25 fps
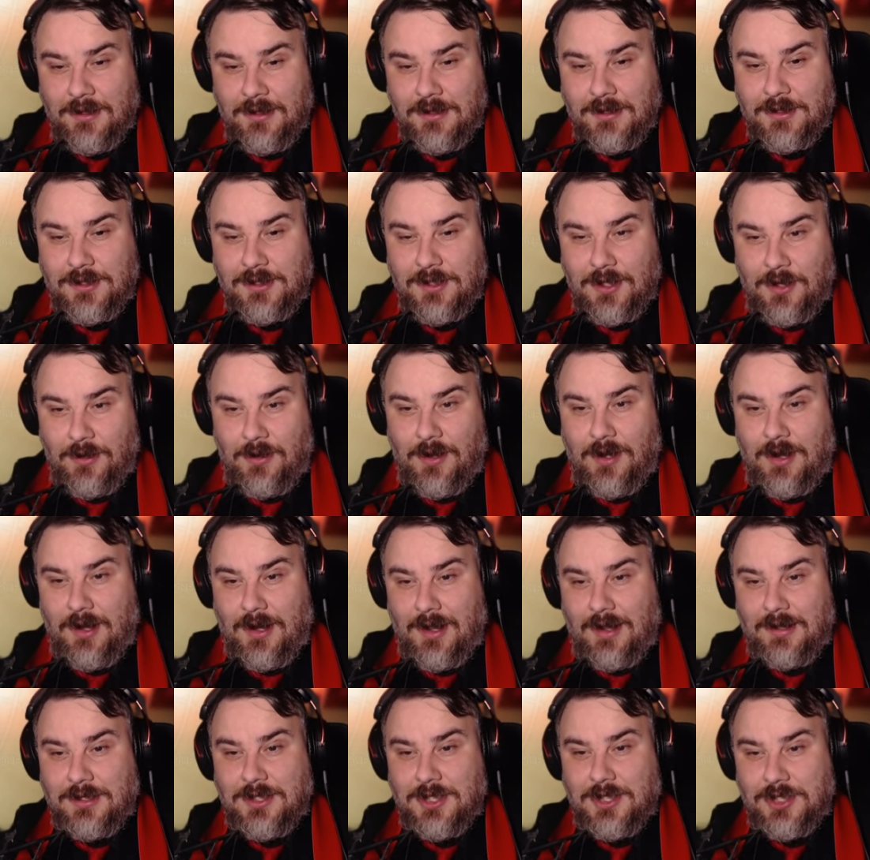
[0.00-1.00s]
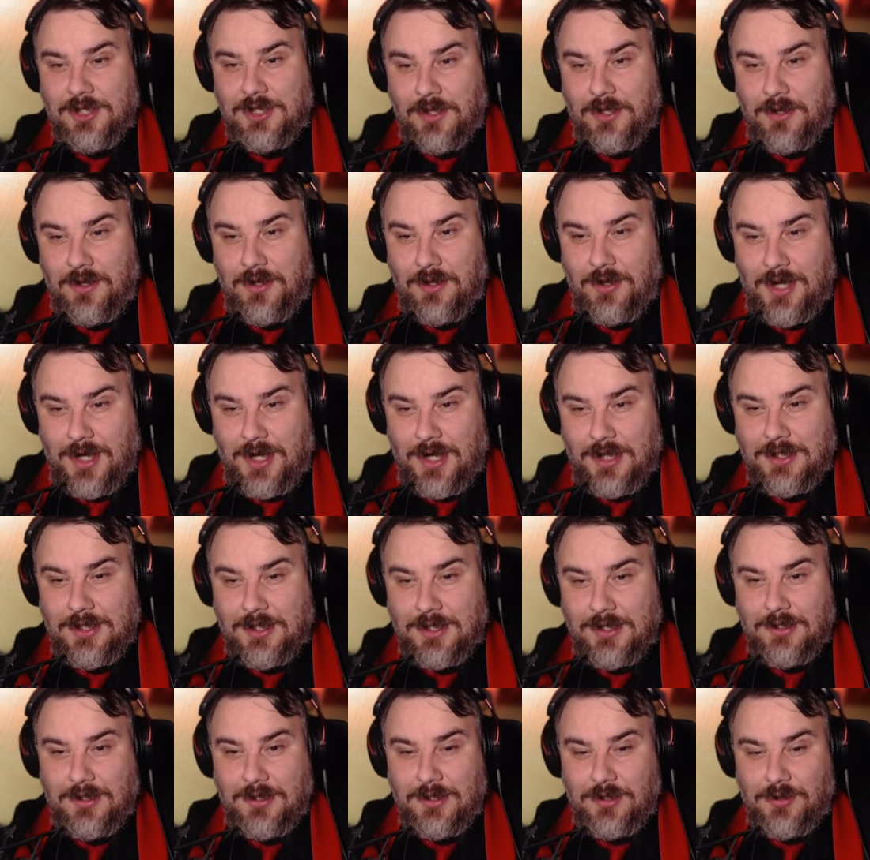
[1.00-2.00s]
So I'll have to show you how to
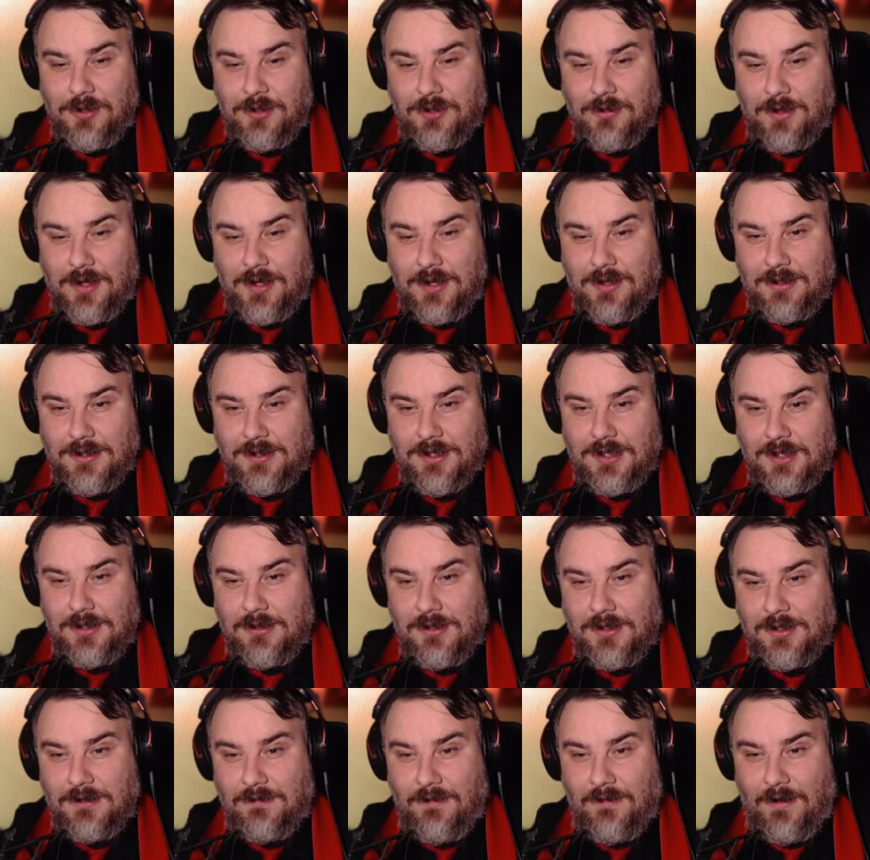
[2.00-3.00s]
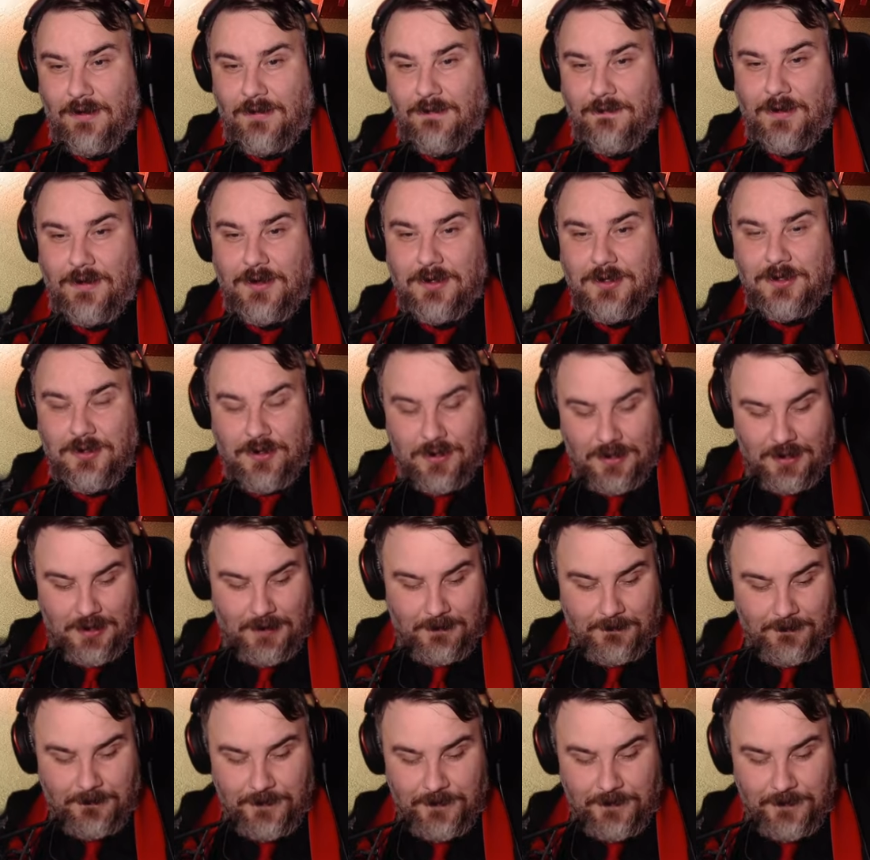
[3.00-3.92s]
do the drill rig because it's very, very tricky.